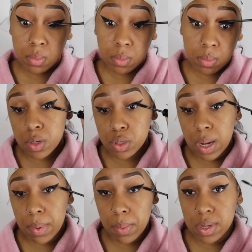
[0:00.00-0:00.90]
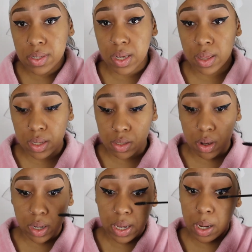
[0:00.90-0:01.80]
I'm going to try my best to get this
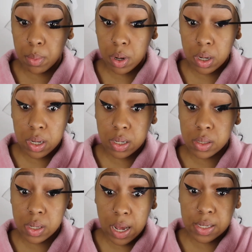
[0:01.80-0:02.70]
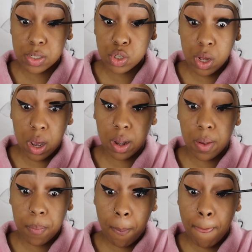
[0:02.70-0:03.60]
on camera because I suck
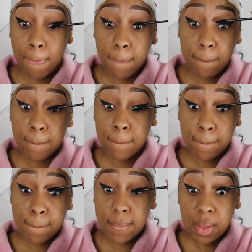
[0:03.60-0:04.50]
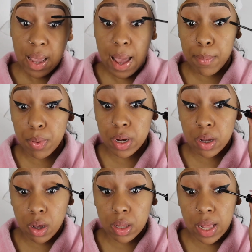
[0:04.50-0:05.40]
at putting
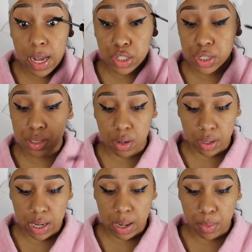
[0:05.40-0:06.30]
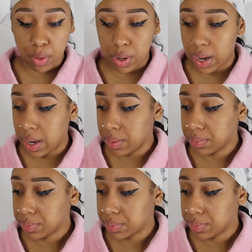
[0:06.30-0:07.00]
on lashes on camera, okay?